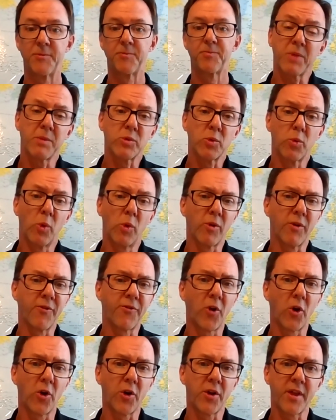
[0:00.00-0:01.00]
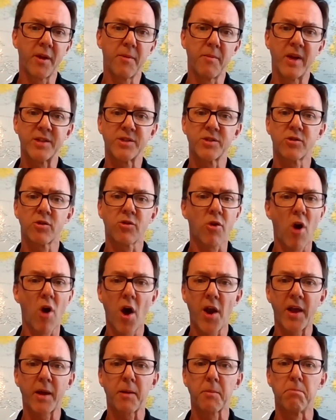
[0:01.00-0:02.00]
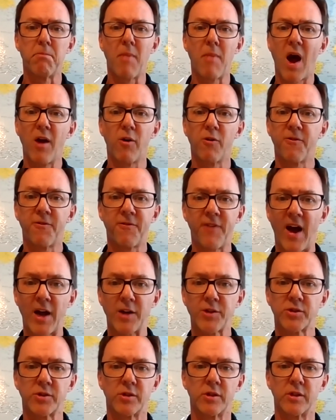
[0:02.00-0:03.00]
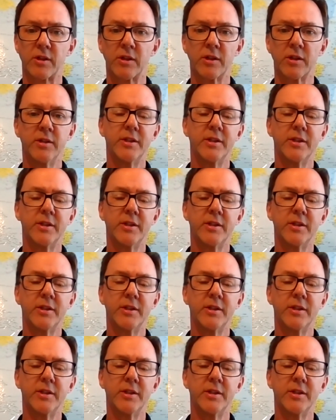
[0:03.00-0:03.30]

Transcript: Sometimes we'll refer to them as chronic myofascial.